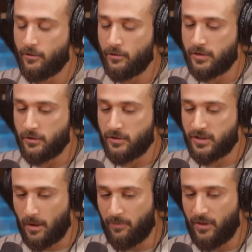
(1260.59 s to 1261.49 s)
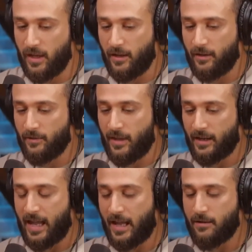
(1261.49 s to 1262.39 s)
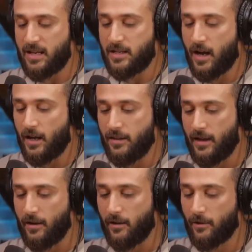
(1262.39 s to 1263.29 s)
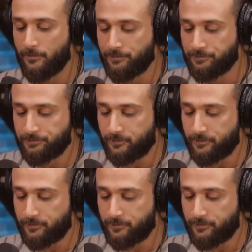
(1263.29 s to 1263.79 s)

there's something that can be done there.